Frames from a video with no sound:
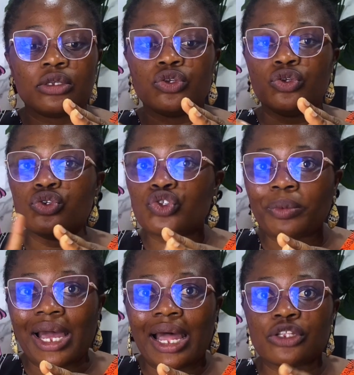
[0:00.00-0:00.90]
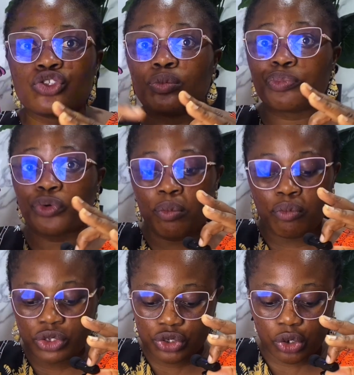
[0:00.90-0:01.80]
YouTube ads to
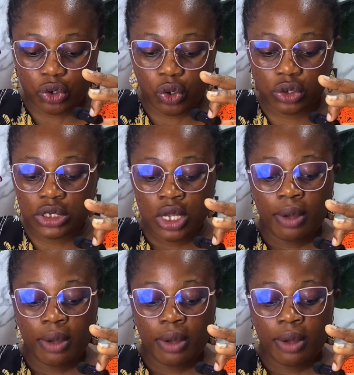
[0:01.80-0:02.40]
promote your course,